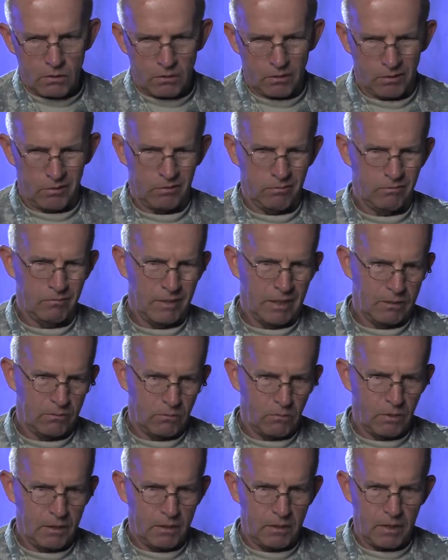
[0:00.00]
or
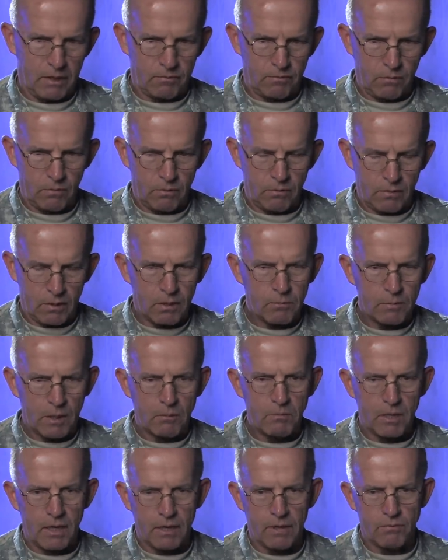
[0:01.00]
not quite halfway, well,
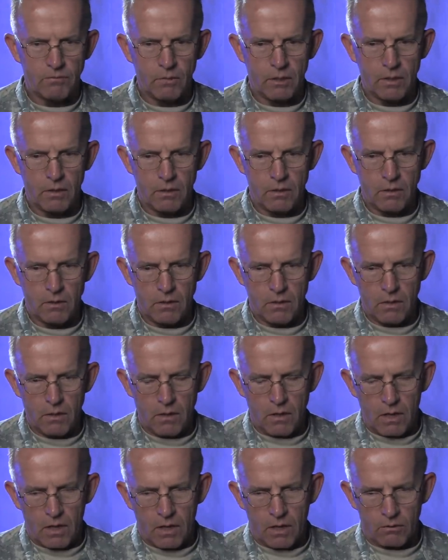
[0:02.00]
maybe halfway,
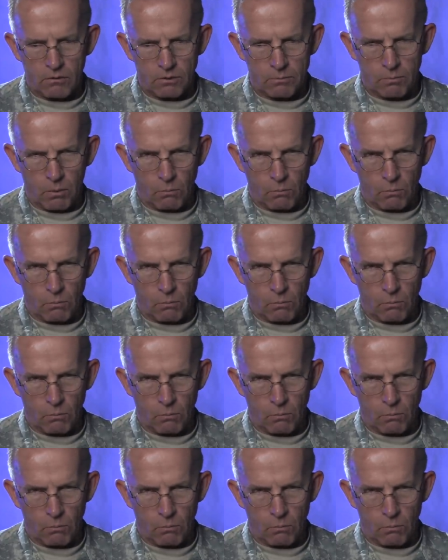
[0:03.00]
I was